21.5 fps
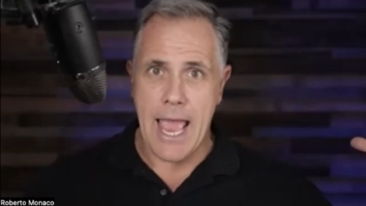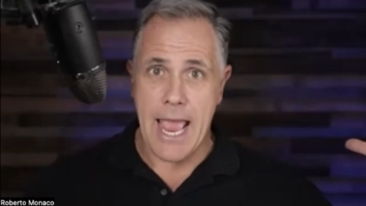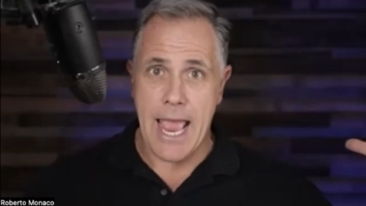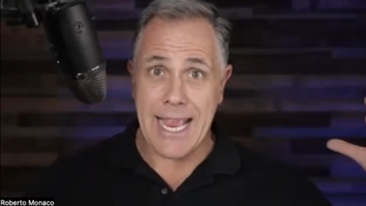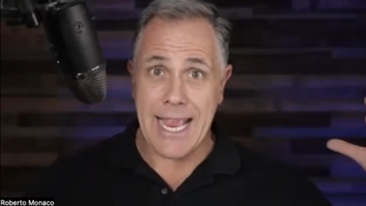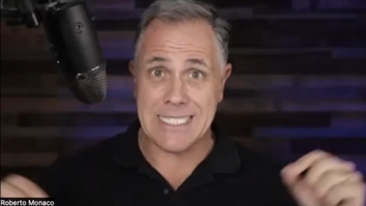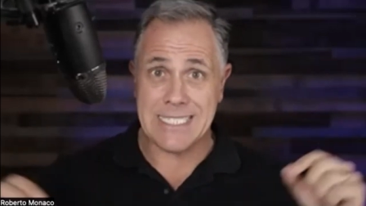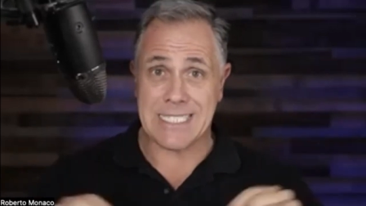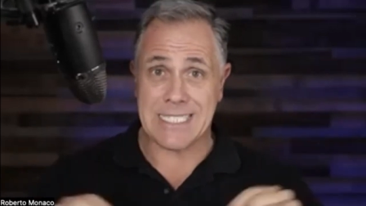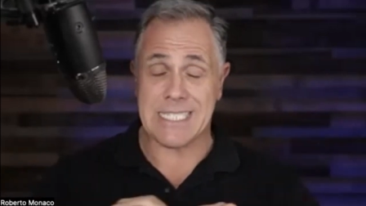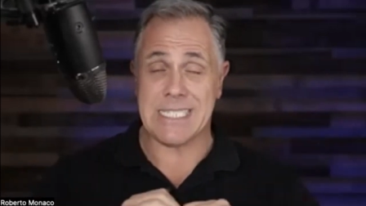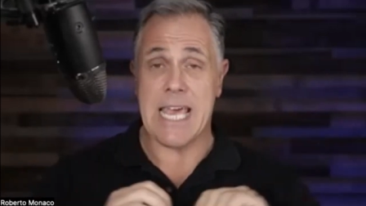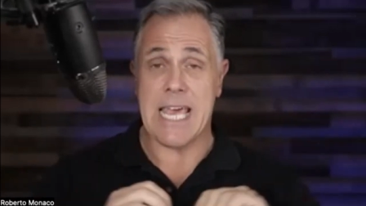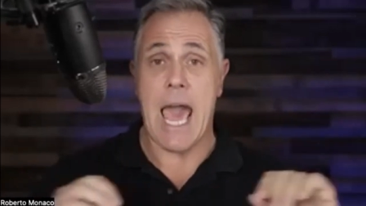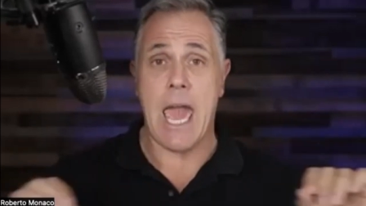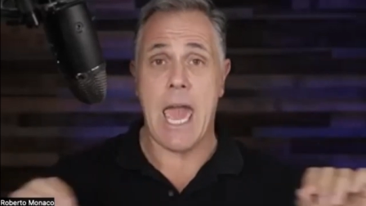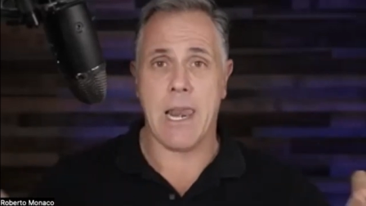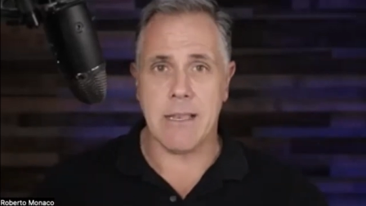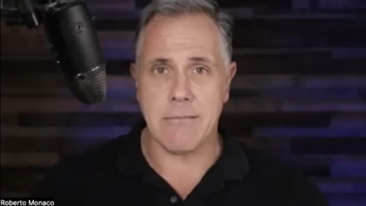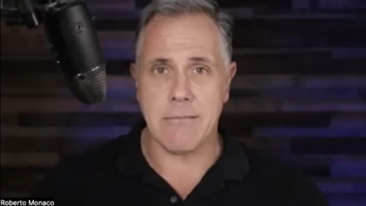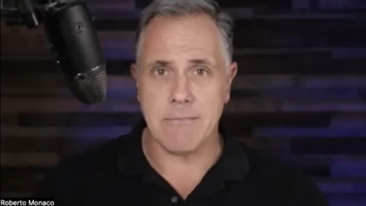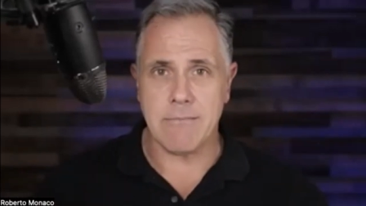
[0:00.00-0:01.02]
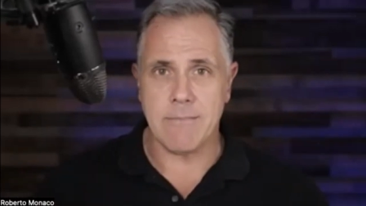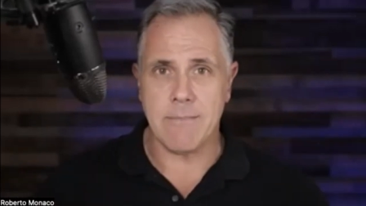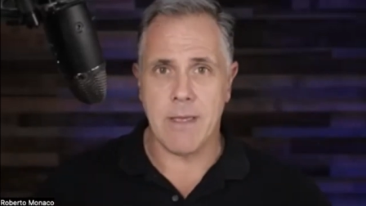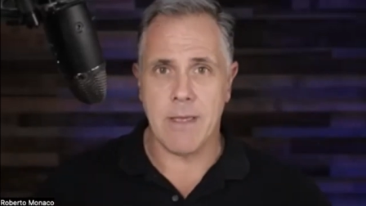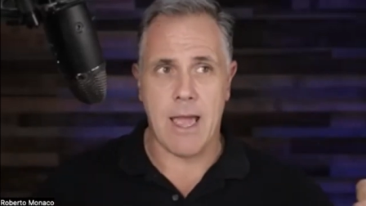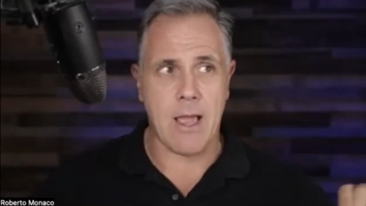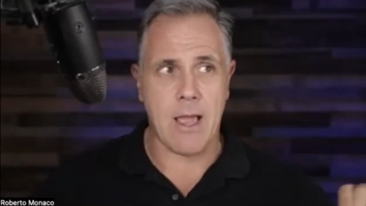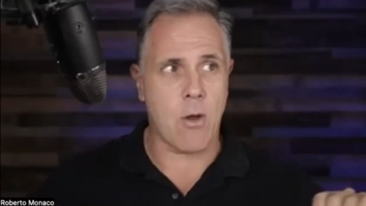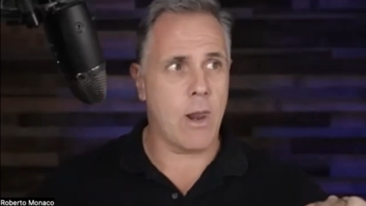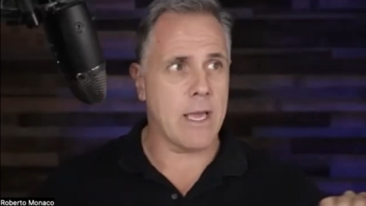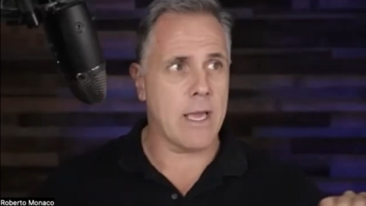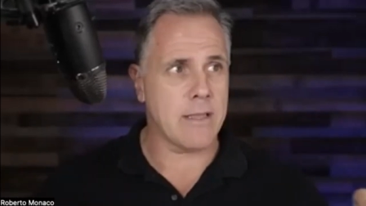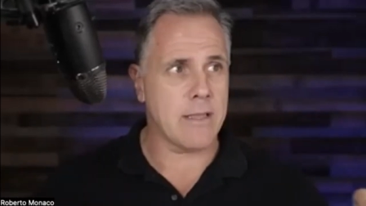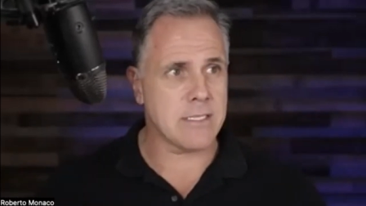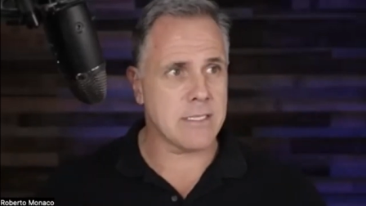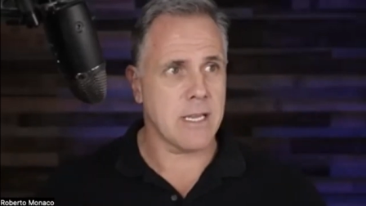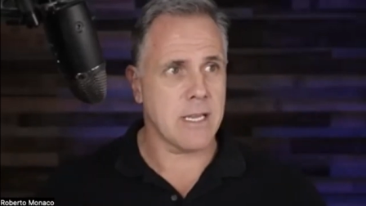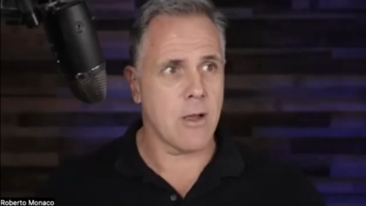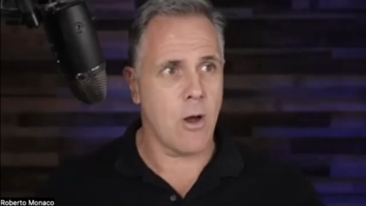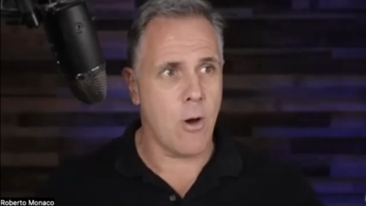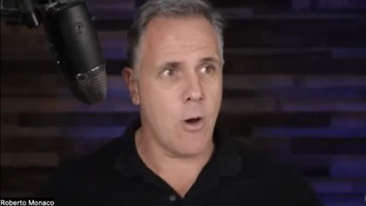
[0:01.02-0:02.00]
in silent, I go like this.
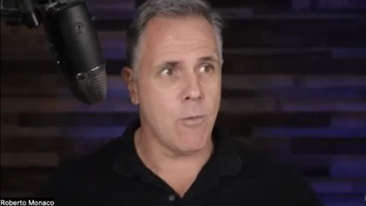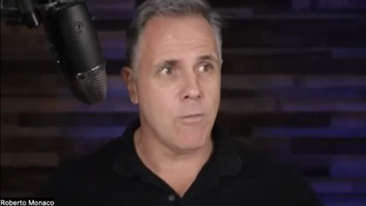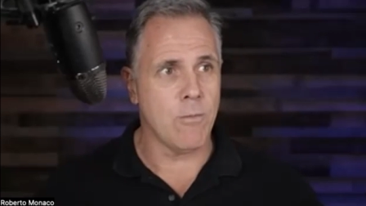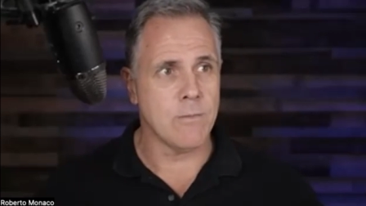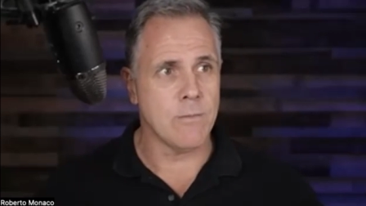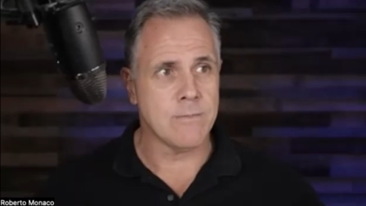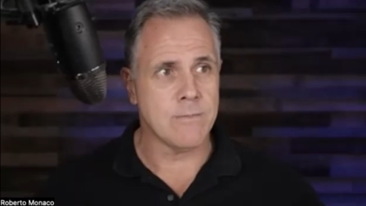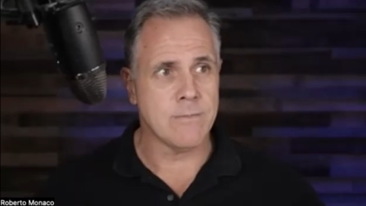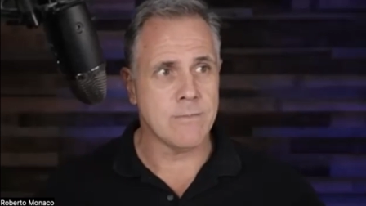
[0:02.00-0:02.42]
I go,